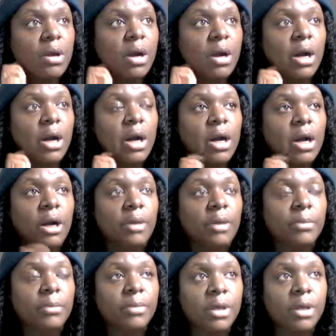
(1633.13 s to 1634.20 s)

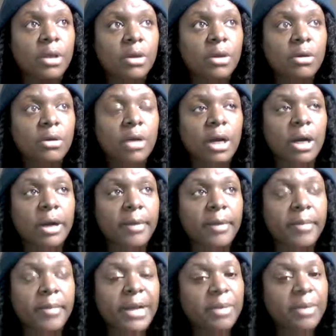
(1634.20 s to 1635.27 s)
Um,
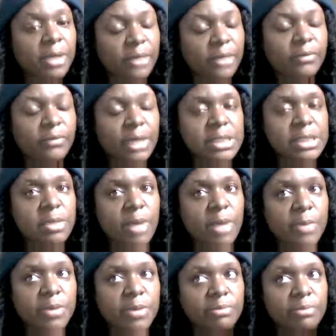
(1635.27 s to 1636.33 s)
and I believe, yes,
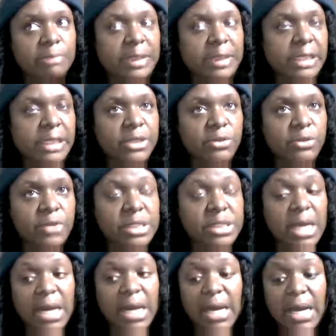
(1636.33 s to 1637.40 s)
Obama did do this.
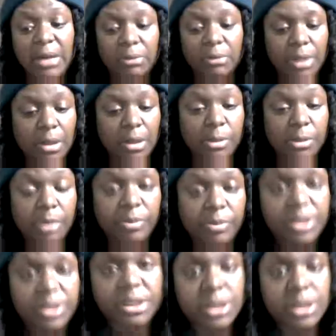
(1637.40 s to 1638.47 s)
I don't know. I'm a
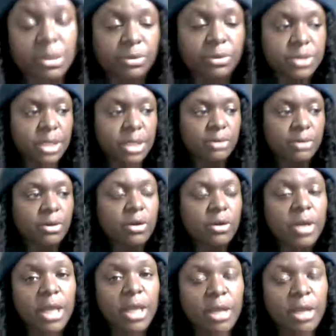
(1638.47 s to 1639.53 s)
business owner, so I don't know.
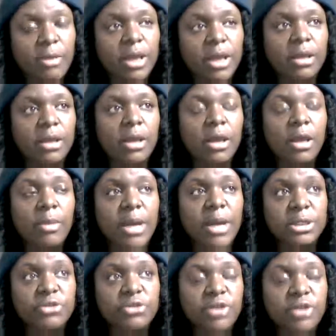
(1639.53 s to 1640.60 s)
Anyway, back to
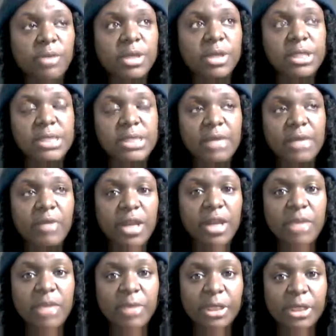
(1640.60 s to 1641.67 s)
Trump. He said that he
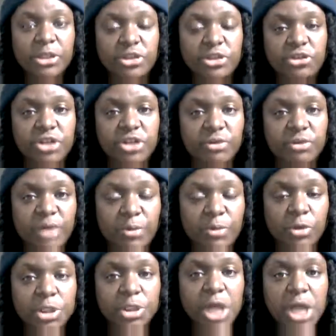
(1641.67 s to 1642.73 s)
wanted to generate more
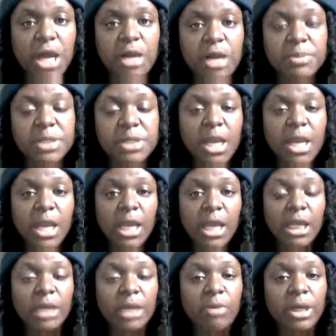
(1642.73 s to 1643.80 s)
jobs.
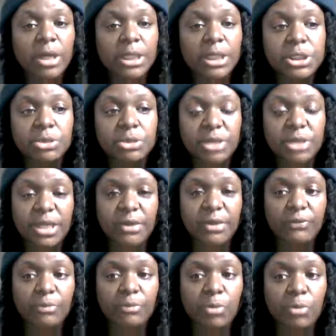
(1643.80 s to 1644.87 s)
He wanted to give
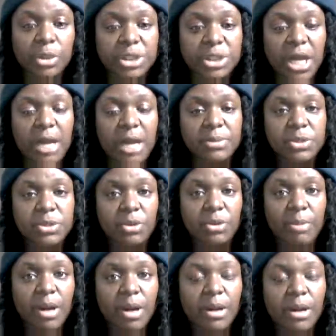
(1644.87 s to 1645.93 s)
more jobs to
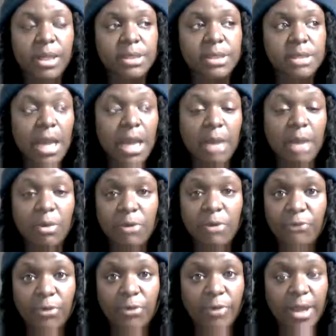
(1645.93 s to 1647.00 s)
Americans. I'm all
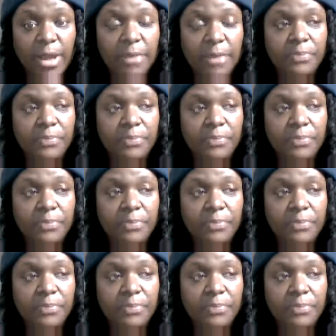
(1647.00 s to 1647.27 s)
for that.